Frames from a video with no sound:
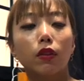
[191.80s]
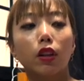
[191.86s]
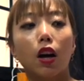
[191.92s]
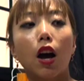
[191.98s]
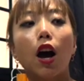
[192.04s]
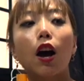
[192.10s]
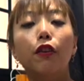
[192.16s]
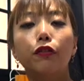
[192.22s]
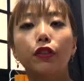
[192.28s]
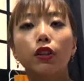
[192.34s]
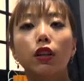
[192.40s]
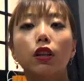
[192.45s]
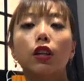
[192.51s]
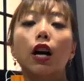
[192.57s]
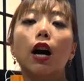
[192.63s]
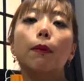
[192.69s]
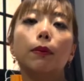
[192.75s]
after
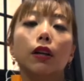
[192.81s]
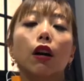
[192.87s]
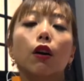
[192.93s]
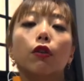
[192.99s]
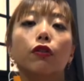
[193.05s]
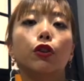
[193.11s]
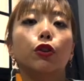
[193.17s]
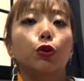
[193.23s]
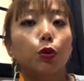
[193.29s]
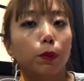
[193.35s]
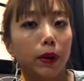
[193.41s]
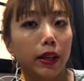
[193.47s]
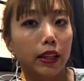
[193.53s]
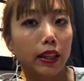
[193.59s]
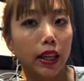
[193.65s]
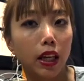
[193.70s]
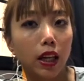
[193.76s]
coming out with a
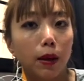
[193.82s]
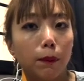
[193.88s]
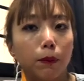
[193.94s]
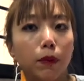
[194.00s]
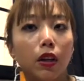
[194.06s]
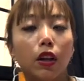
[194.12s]
domain name,